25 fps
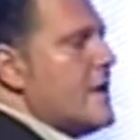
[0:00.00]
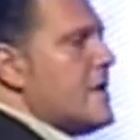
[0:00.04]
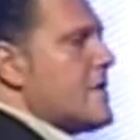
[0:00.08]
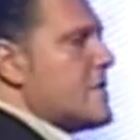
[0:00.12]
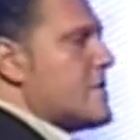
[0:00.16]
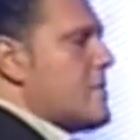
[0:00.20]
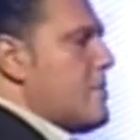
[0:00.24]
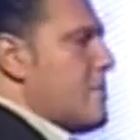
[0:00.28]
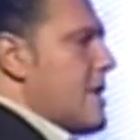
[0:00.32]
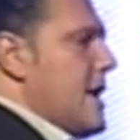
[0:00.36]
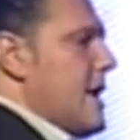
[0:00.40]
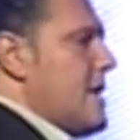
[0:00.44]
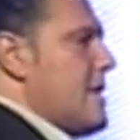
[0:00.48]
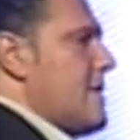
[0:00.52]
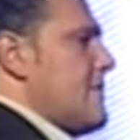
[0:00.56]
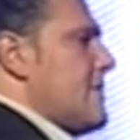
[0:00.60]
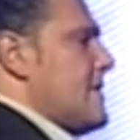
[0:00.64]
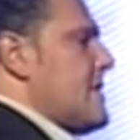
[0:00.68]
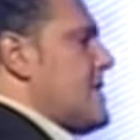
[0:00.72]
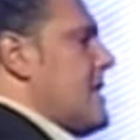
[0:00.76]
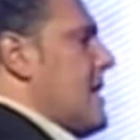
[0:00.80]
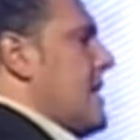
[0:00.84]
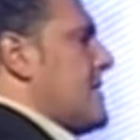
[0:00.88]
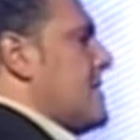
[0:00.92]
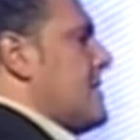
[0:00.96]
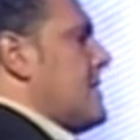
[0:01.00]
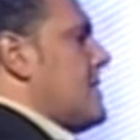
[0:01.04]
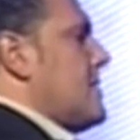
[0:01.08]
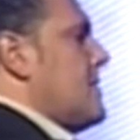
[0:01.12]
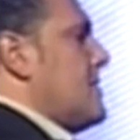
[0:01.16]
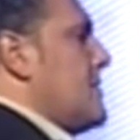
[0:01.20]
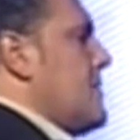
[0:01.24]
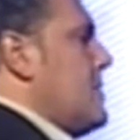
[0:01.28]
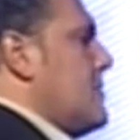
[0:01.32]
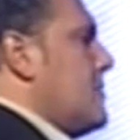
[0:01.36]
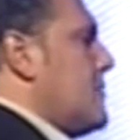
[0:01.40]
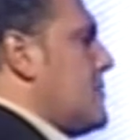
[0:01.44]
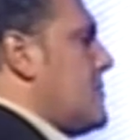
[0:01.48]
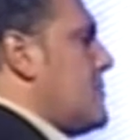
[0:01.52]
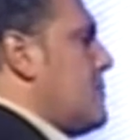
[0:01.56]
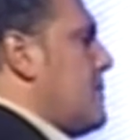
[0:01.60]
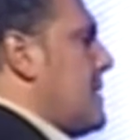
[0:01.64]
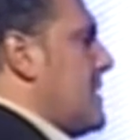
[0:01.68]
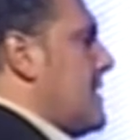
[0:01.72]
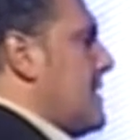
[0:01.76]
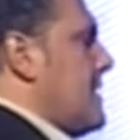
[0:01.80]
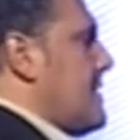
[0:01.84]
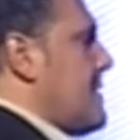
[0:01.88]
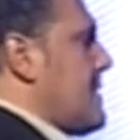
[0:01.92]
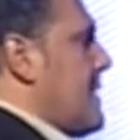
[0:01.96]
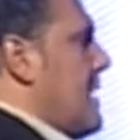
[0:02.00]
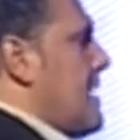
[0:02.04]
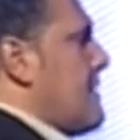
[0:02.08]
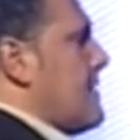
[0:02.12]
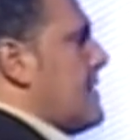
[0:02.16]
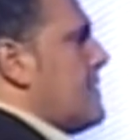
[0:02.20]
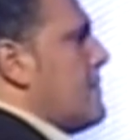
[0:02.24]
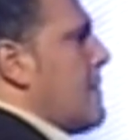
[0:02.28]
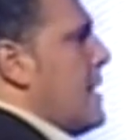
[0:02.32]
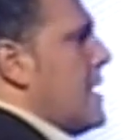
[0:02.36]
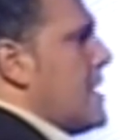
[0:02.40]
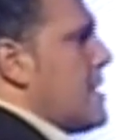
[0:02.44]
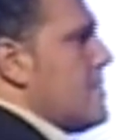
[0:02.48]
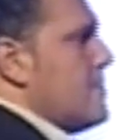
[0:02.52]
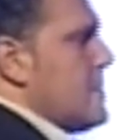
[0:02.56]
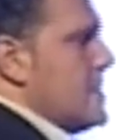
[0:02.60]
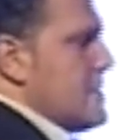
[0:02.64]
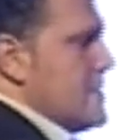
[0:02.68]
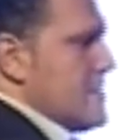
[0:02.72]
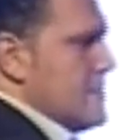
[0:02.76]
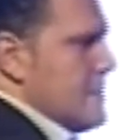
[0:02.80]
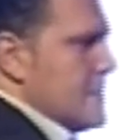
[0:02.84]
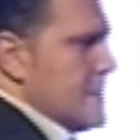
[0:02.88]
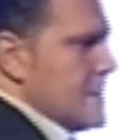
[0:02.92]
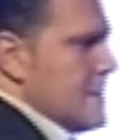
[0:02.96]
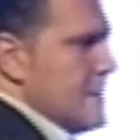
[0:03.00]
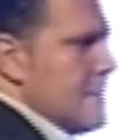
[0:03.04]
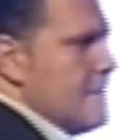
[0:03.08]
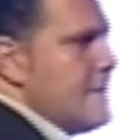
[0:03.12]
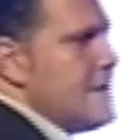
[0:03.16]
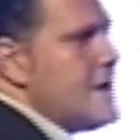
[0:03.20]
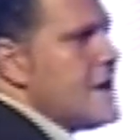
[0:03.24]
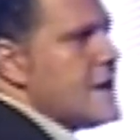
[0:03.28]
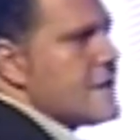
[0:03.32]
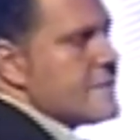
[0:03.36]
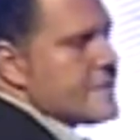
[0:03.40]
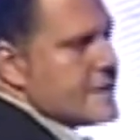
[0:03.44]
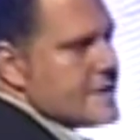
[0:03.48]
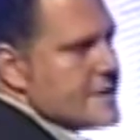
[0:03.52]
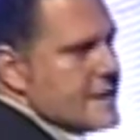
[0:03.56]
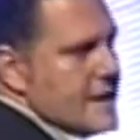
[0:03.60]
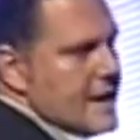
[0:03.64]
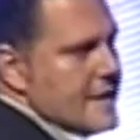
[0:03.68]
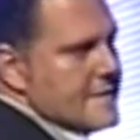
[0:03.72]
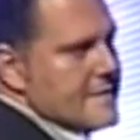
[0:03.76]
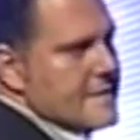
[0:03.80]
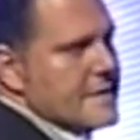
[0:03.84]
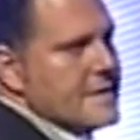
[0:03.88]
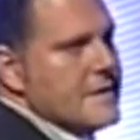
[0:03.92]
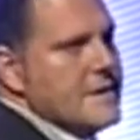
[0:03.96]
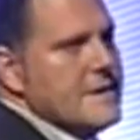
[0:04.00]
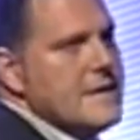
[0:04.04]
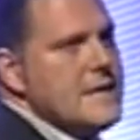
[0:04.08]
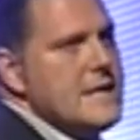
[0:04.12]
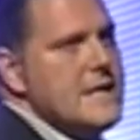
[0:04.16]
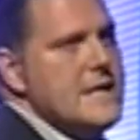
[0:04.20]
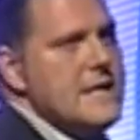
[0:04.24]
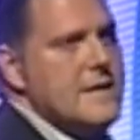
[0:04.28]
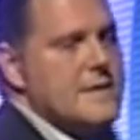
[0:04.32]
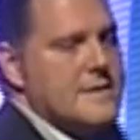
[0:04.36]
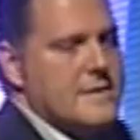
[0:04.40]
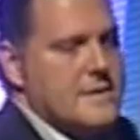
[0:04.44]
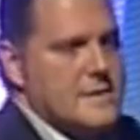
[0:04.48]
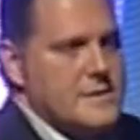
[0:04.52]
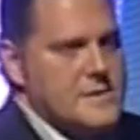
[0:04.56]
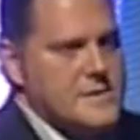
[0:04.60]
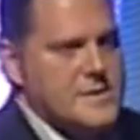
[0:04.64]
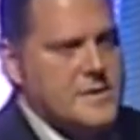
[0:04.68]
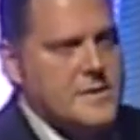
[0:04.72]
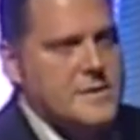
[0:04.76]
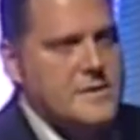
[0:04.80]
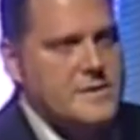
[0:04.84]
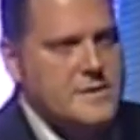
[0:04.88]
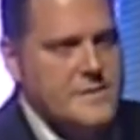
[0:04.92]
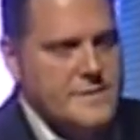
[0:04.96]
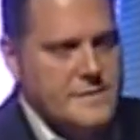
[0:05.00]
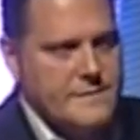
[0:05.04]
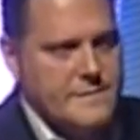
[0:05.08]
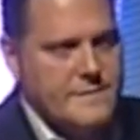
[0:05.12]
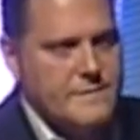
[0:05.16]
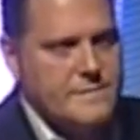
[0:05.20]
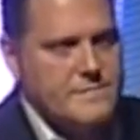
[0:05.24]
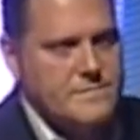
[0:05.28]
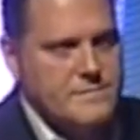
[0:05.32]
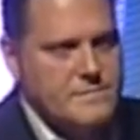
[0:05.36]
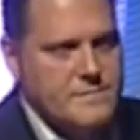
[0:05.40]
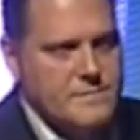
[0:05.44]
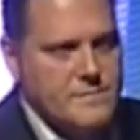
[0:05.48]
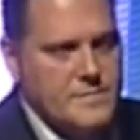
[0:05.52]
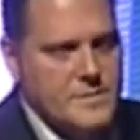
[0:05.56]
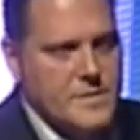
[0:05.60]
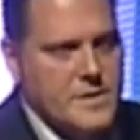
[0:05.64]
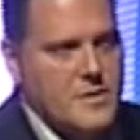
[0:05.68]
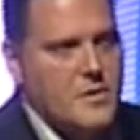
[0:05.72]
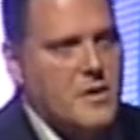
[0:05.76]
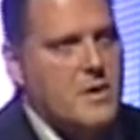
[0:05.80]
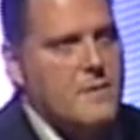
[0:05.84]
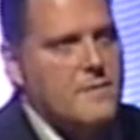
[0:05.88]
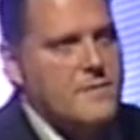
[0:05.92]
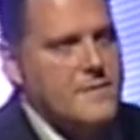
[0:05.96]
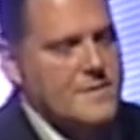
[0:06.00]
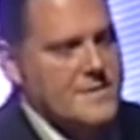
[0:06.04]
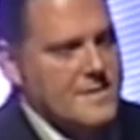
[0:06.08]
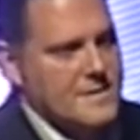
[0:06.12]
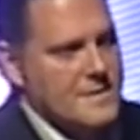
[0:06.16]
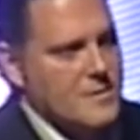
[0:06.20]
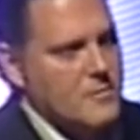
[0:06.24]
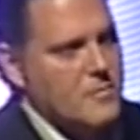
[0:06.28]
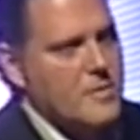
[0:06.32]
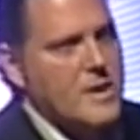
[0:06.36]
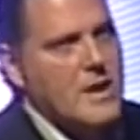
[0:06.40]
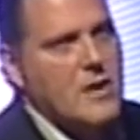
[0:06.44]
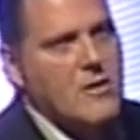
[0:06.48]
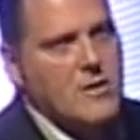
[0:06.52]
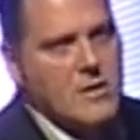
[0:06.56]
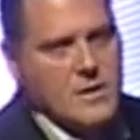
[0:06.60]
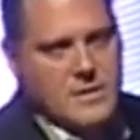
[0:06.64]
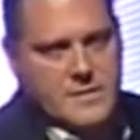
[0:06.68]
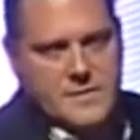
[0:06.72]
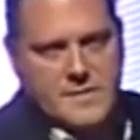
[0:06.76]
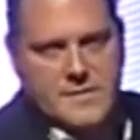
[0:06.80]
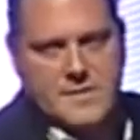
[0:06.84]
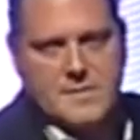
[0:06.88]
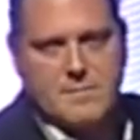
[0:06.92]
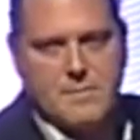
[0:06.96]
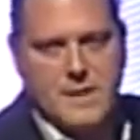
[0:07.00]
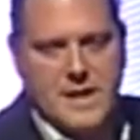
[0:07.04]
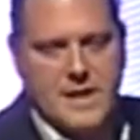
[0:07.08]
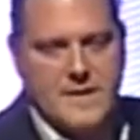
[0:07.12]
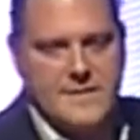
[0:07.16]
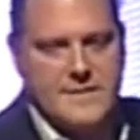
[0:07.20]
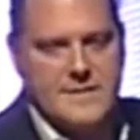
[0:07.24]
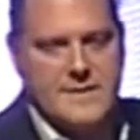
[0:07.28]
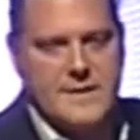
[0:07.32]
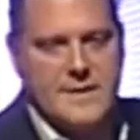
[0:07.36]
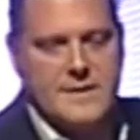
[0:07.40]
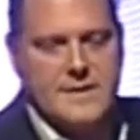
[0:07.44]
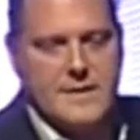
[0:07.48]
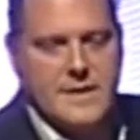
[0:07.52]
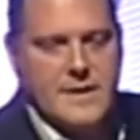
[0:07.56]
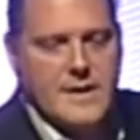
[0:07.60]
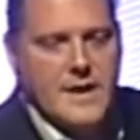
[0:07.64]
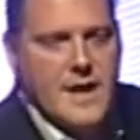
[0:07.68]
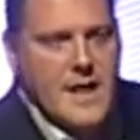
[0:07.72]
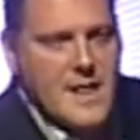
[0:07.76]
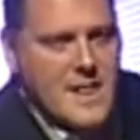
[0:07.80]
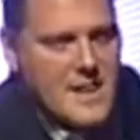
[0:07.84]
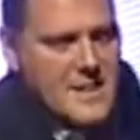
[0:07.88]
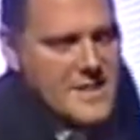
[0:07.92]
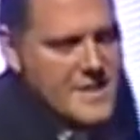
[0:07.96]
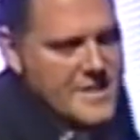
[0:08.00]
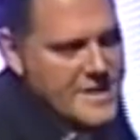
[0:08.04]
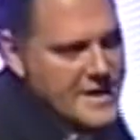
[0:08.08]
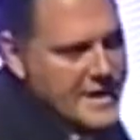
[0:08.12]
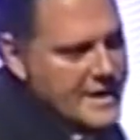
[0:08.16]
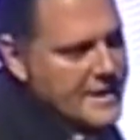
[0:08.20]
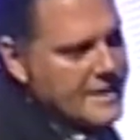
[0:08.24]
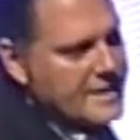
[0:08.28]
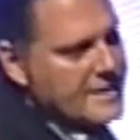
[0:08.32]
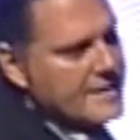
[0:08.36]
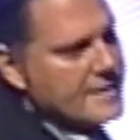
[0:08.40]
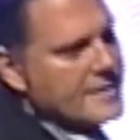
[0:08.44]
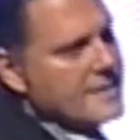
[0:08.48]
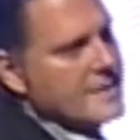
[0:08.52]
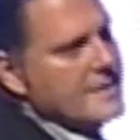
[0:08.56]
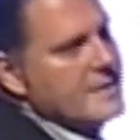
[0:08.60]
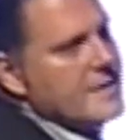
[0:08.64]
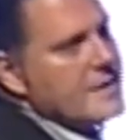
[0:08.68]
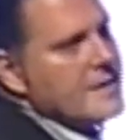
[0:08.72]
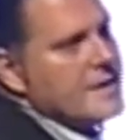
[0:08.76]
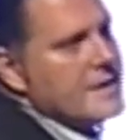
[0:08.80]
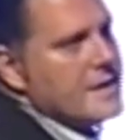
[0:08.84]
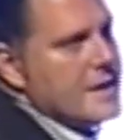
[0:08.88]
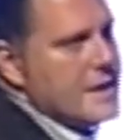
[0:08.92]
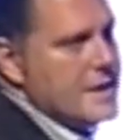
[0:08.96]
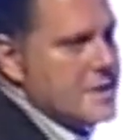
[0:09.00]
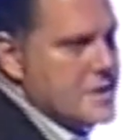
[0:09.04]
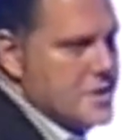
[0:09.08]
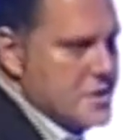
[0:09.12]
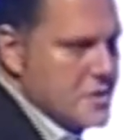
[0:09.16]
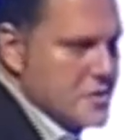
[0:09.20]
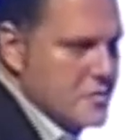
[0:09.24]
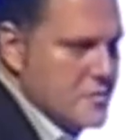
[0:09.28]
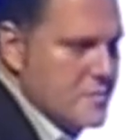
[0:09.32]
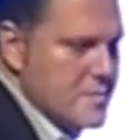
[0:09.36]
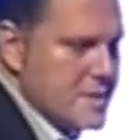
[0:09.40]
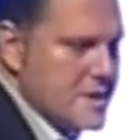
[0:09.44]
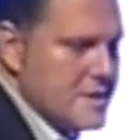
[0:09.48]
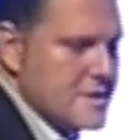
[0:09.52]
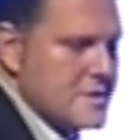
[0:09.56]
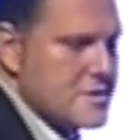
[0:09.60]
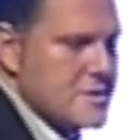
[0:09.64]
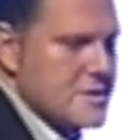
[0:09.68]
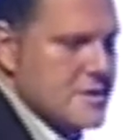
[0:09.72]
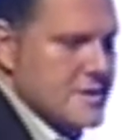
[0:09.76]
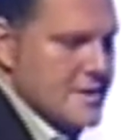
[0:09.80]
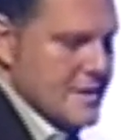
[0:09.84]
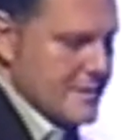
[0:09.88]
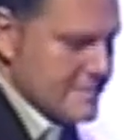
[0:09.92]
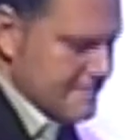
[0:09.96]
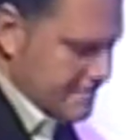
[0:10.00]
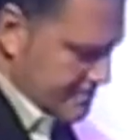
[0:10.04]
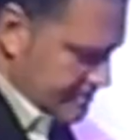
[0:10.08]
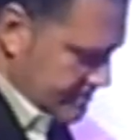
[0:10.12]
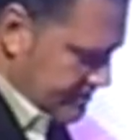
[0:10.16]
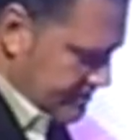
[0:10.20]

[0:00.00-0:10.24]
So brand advertisers who used to be in a safe environment doing TV advertising need an alternative. And obviously, we all in this place here think it should be digital.